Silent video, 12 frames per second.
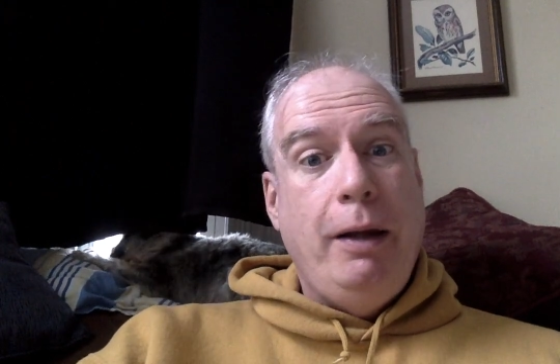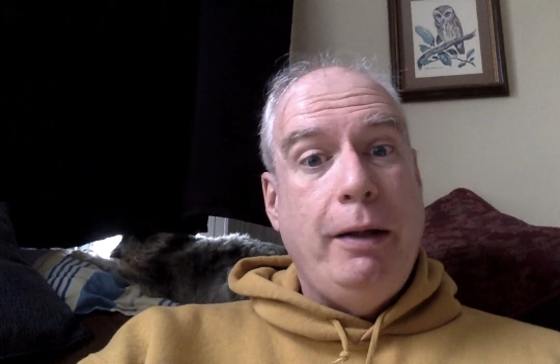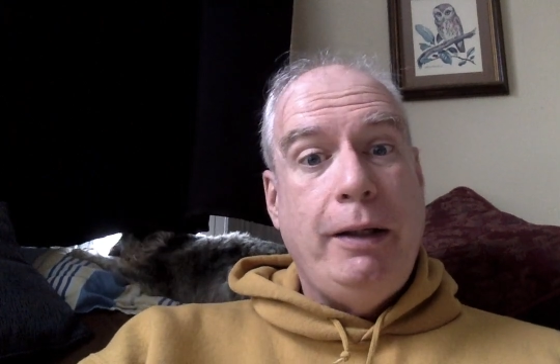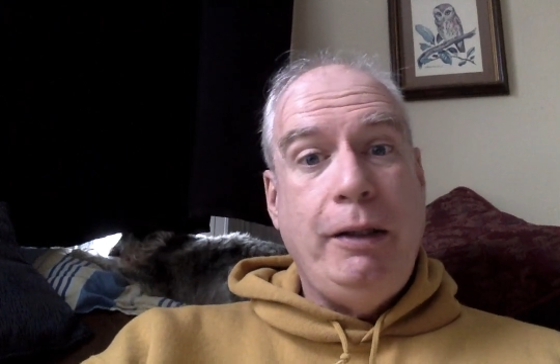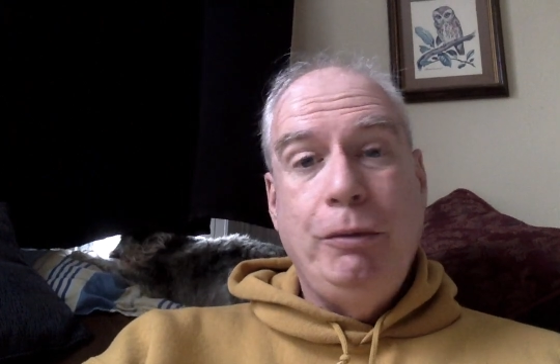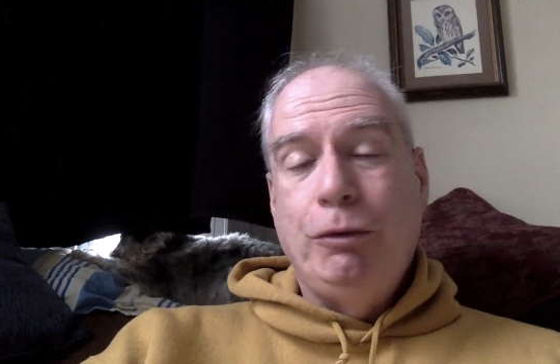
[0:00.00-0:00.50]

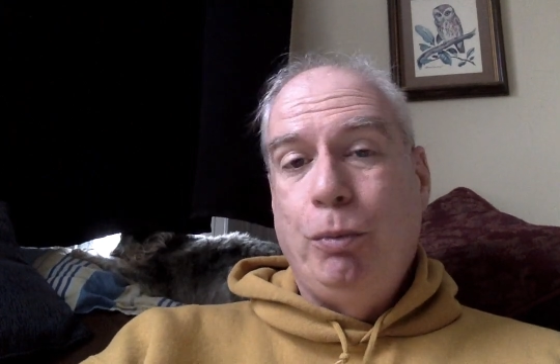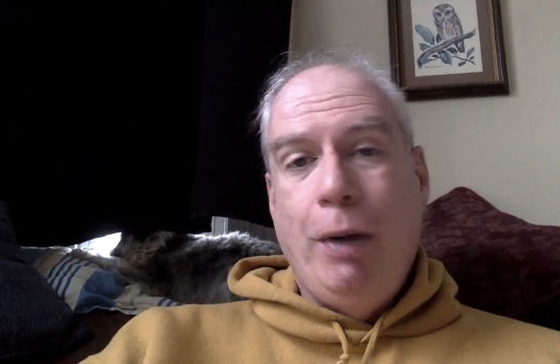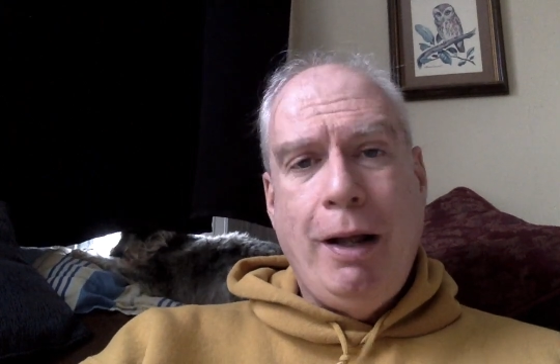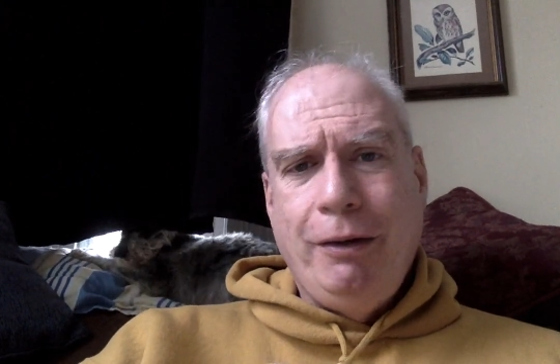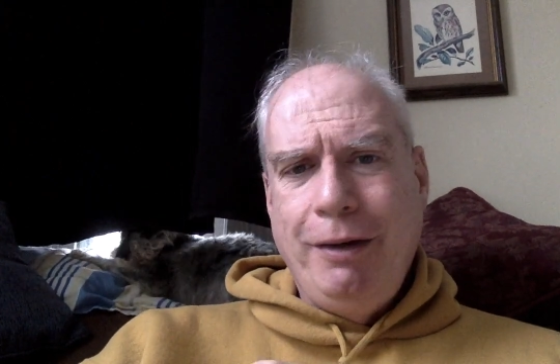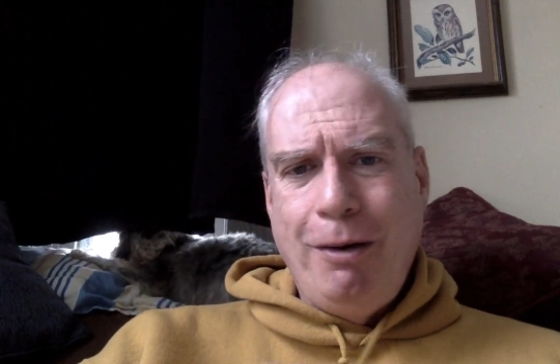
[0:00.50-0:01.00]
he was
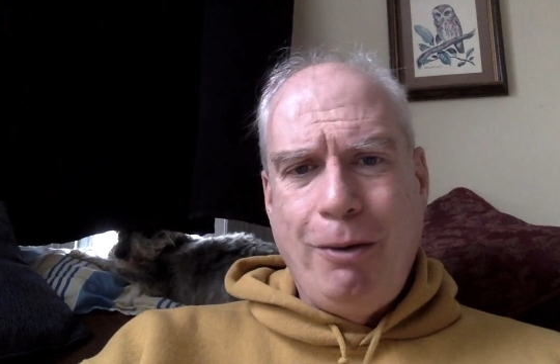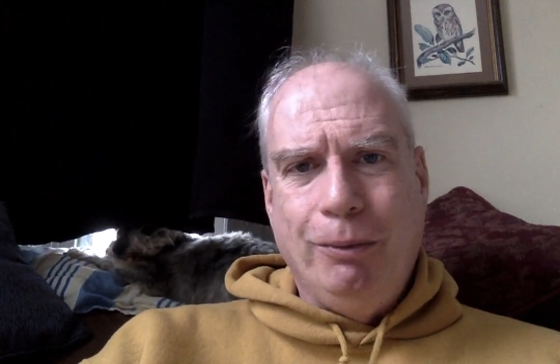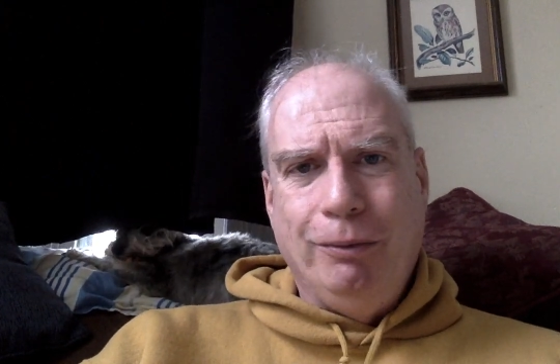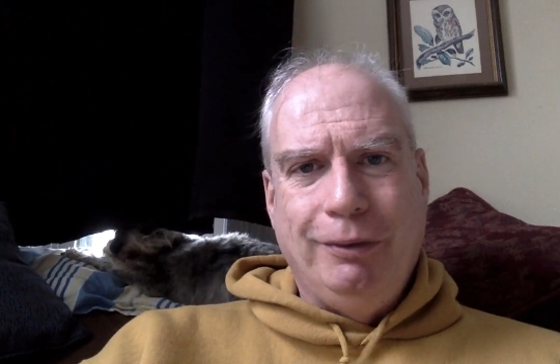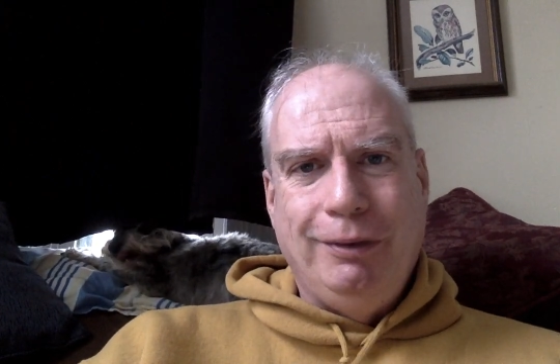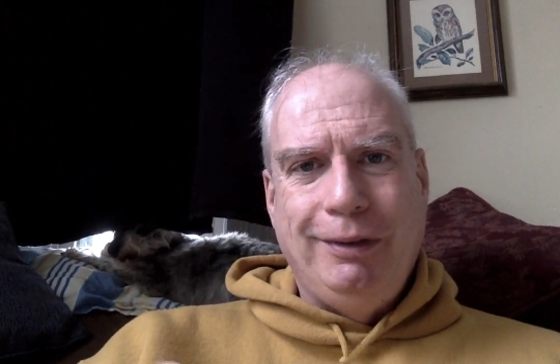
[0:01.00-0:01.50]
well
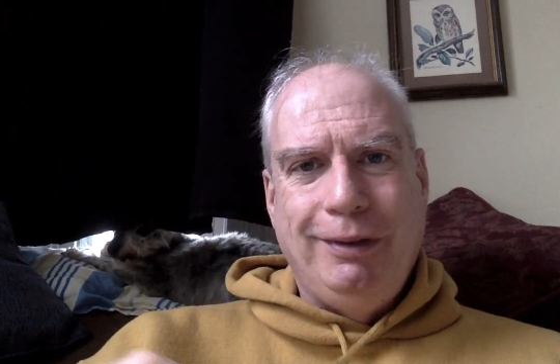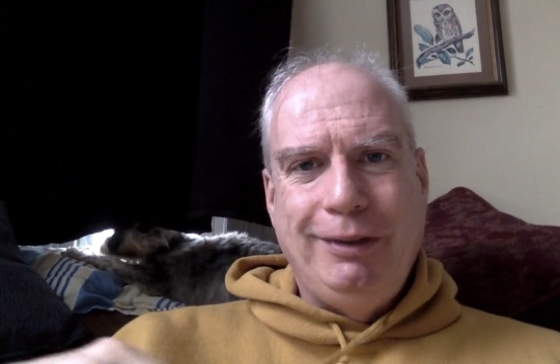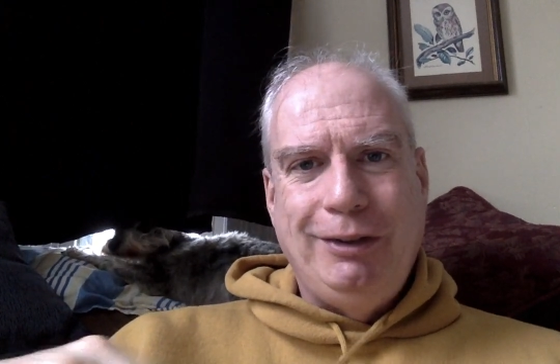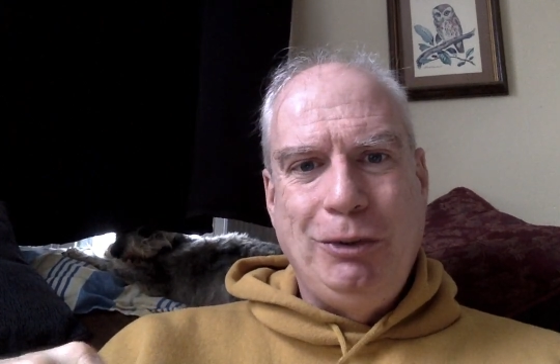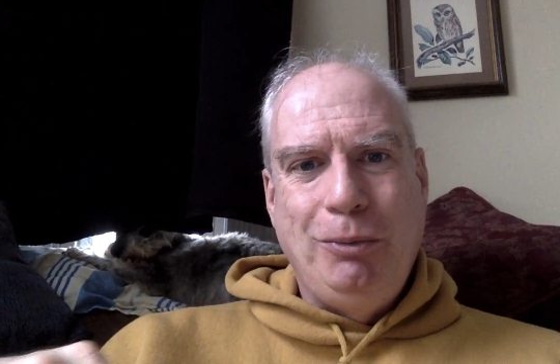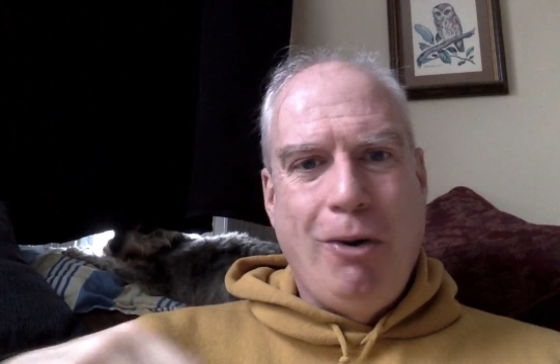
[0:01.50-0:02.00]
known
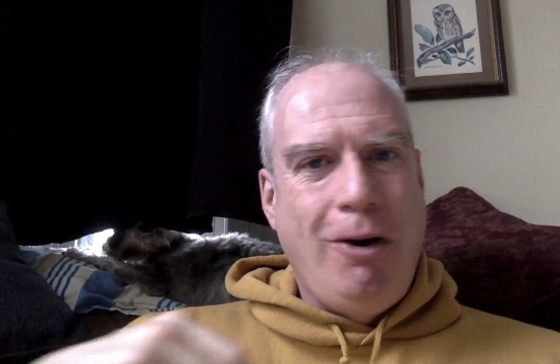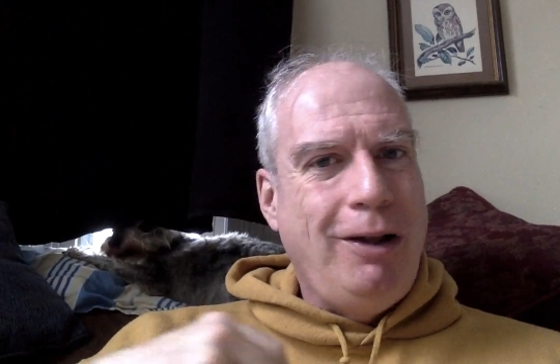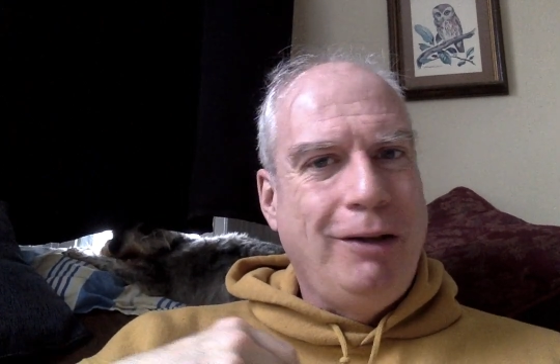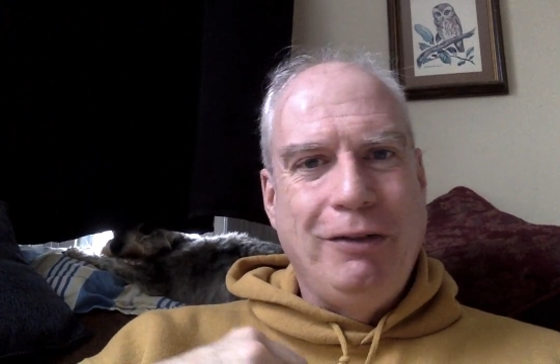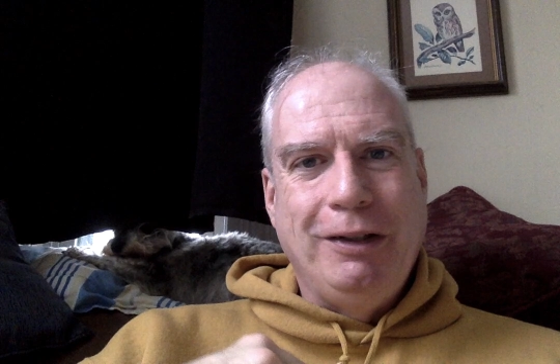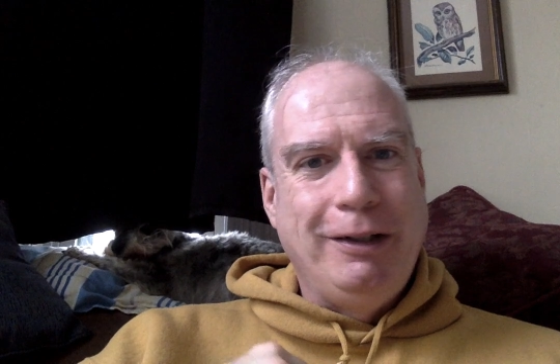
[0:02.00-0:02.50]
to all
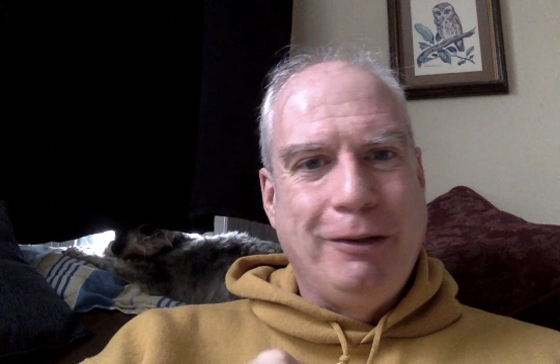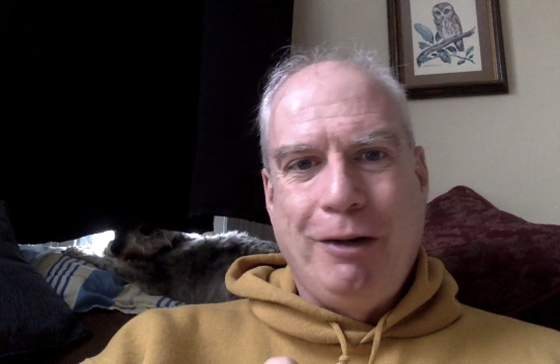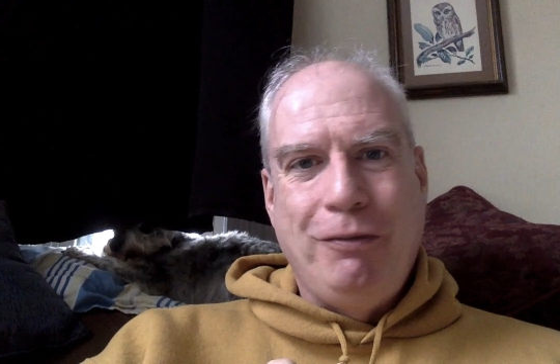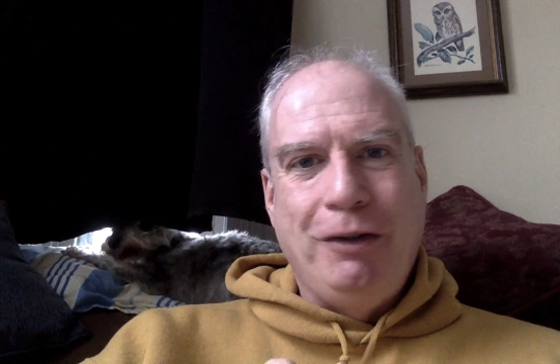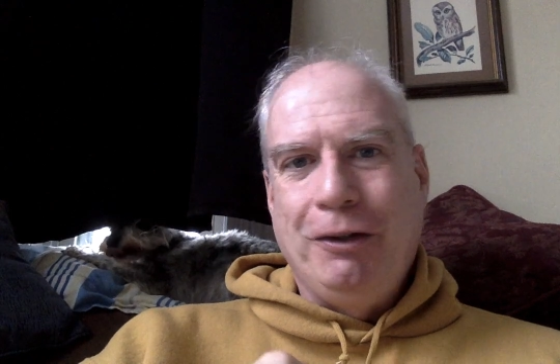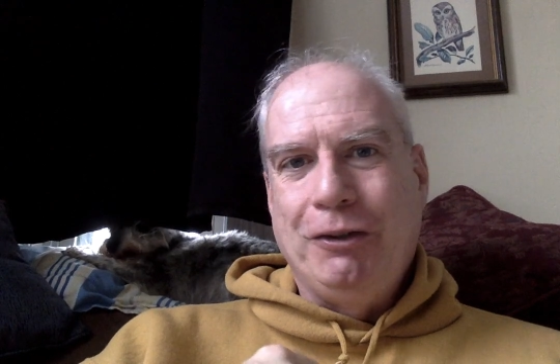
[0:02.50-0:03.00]
of the literary
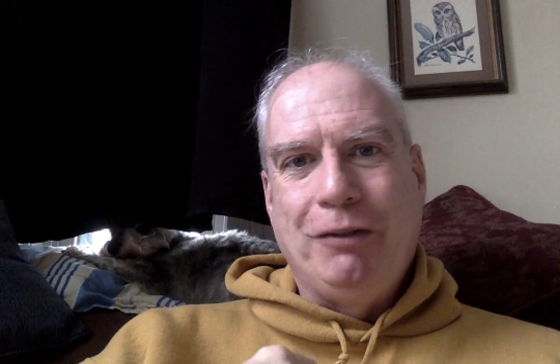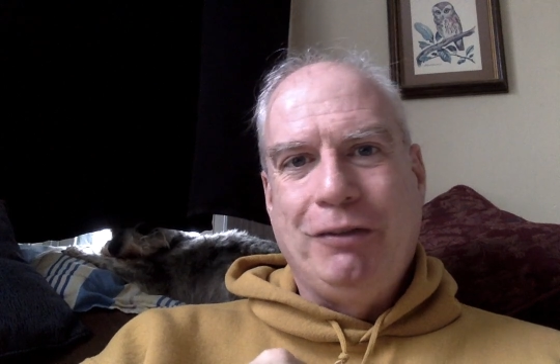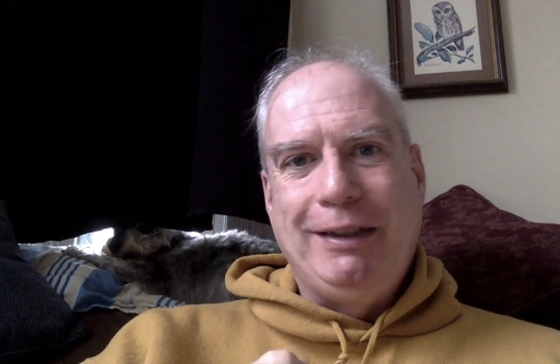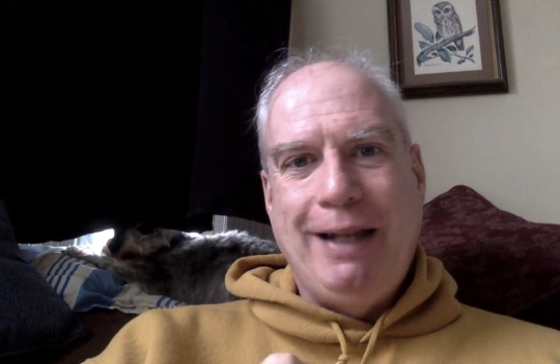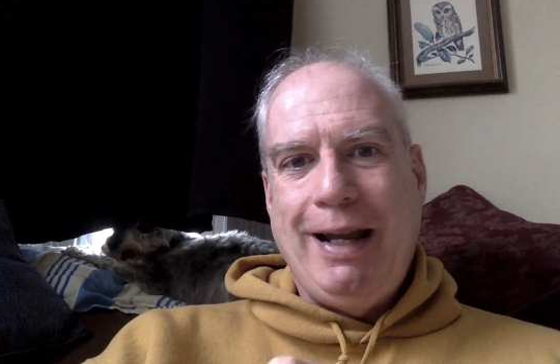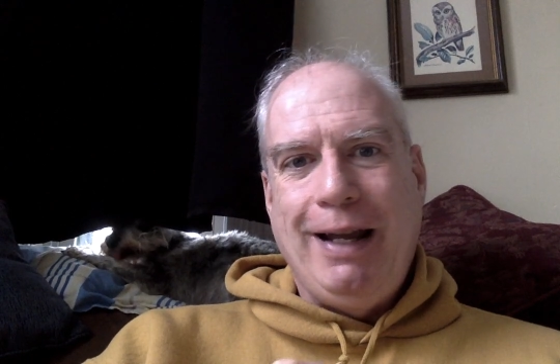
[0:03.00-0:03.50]
figures of
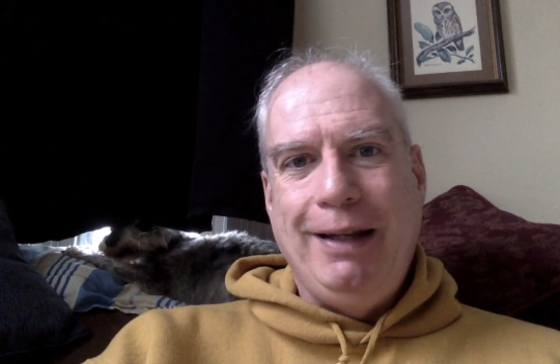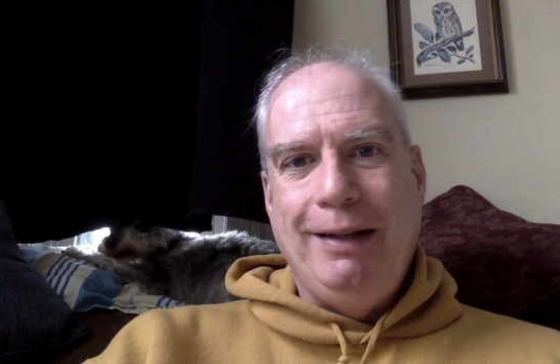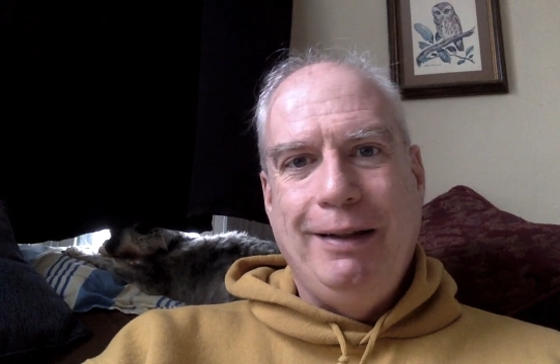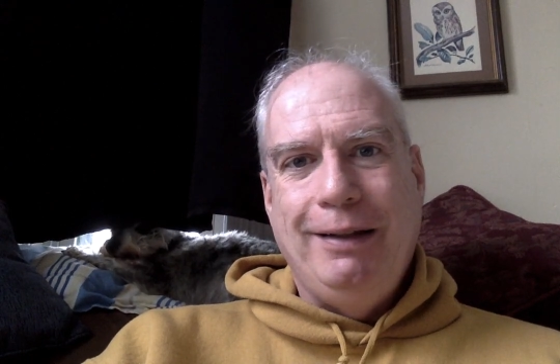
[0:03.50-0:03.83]
his day.